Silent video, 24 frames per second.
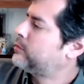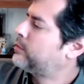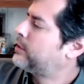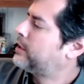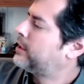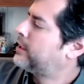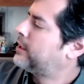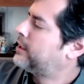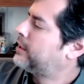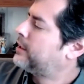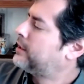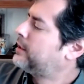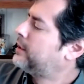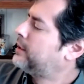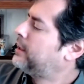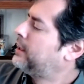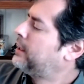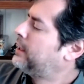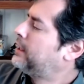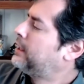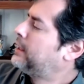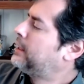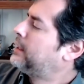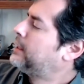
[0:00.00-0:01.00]
But
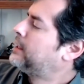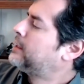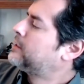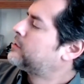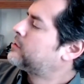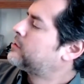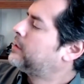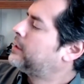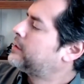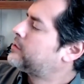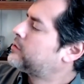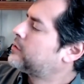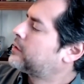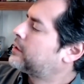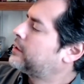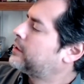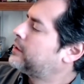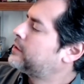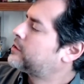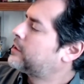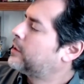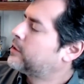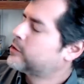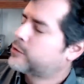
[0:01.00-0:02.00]
so let's look at
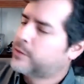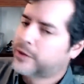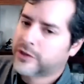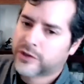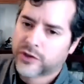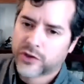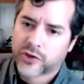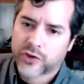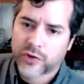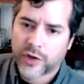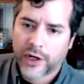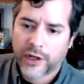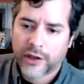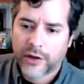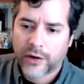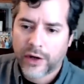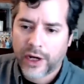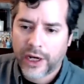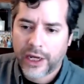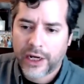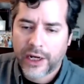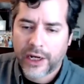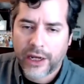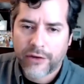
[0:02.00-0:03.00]
this Ghostbusters trailer.
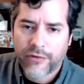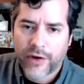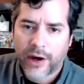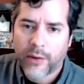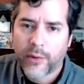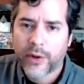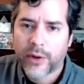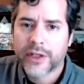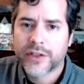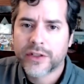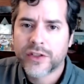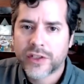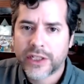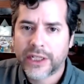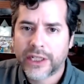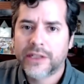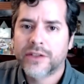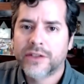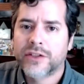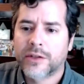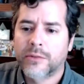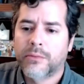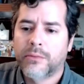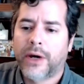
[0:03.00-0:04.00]
And if I want to
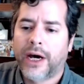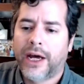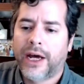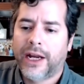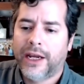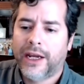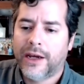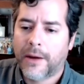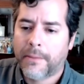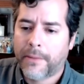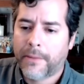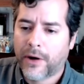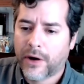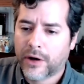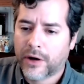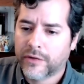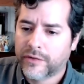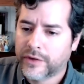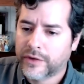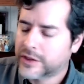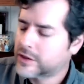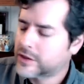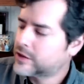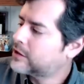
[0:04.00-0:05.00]
send somebody a part
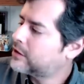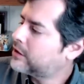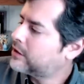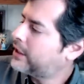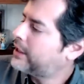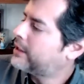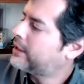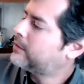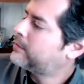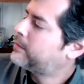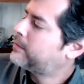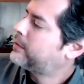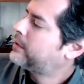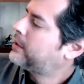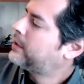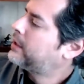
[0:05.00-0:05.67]
of this clip,